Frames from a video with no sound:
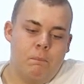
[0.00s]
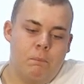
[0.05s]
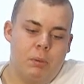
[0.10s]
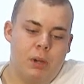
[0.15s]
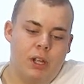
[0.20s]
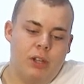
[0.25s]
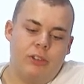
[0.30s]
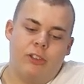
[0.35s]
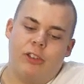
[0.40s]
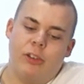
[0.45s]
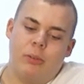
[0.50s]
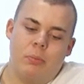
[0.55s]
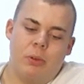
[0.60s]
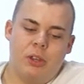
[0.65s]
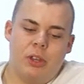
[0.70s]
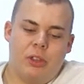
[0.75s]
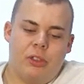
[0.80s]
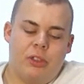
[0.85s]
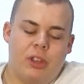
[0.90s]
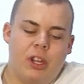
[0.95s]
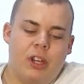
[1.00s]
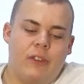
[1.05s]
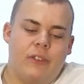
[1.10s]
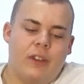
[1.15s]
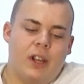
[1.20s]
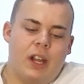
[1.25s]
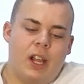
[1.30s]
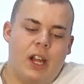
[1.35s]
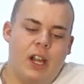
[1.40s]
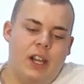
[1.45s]
But some of the things
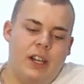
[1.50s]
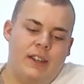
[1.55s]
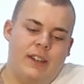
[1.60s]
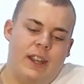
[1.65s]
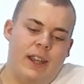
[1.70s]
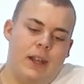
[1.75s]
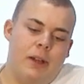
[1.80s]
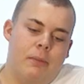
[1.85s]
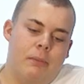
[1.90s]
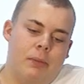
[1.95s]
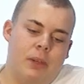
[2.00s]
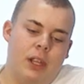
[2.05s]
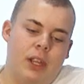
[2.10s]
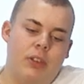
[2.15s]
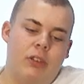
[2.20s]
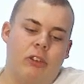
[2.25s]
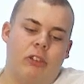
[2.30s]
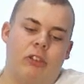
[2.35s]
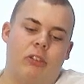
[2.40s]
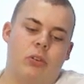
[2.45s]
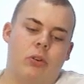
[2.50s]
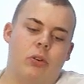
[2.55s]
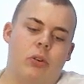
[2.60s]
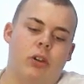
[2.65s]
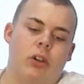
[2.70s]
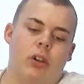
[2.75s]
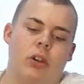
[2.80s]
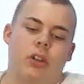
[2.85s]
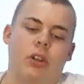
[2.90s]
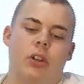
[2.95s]
that kind of downplayed the
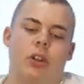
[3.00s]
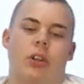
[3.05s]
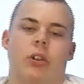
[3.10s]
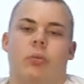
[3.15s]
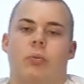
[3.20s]
score